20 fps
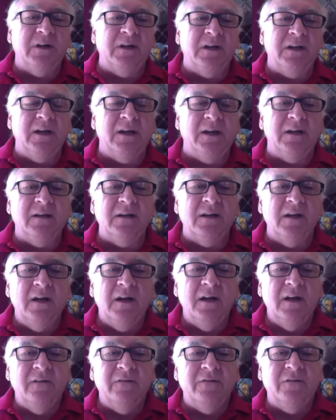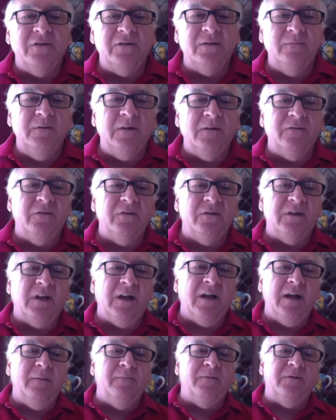kit for some different
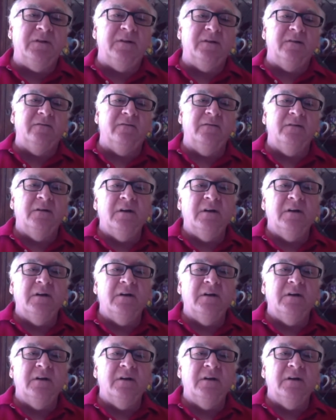types of